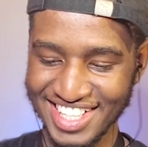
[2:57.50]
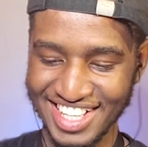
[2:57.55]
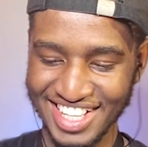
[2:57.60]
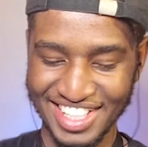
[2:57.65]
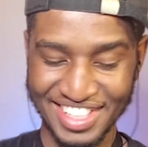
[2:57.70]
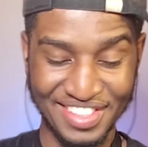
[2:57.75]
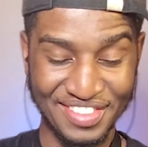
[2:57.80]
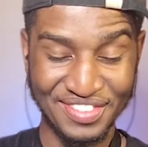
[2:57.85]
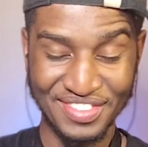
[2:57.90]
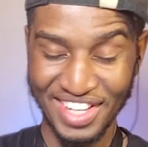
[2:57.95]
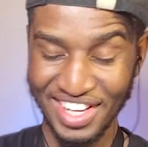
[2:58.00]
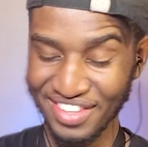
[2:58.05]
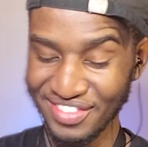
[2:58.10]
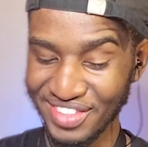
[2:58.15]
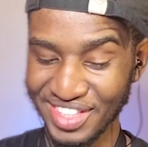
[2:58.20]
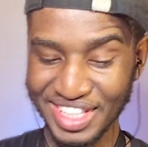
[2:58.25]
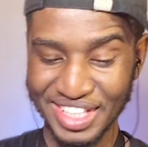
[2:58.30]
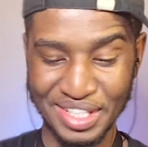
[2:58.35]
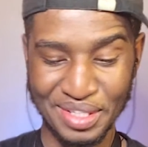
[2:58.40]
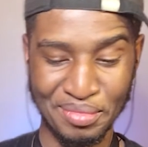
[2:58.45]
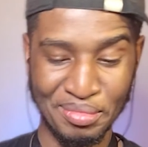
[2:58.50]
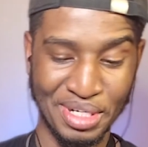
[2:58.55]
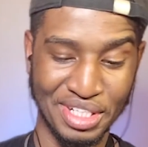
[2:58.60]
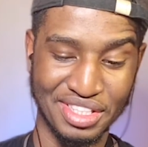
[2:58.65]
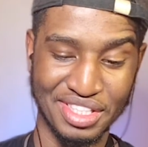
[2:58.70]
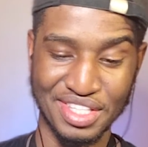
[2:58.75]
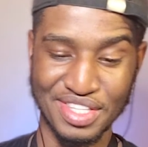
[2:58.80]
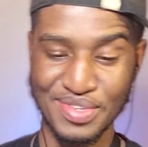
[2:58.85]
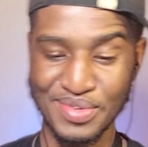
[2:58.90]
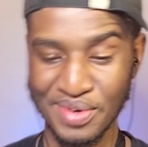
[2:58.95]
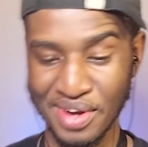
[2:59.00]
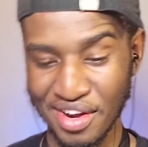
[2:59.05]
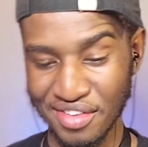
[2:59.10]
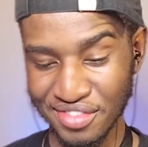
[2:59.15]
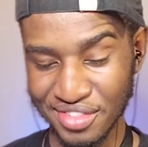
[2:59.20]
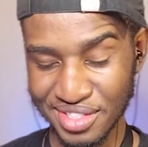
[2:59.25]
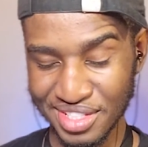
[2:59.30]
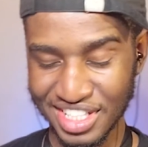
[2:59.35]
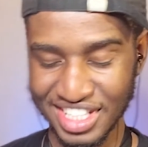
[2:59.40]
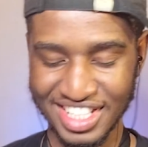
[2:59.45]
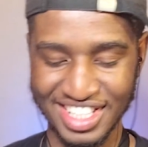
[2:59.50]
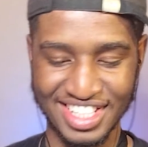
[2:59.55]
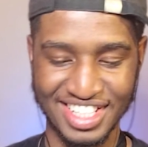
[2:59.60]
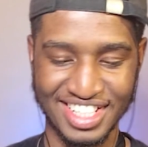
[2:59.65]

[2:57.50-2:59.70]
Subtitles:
I love everything about this rivalry.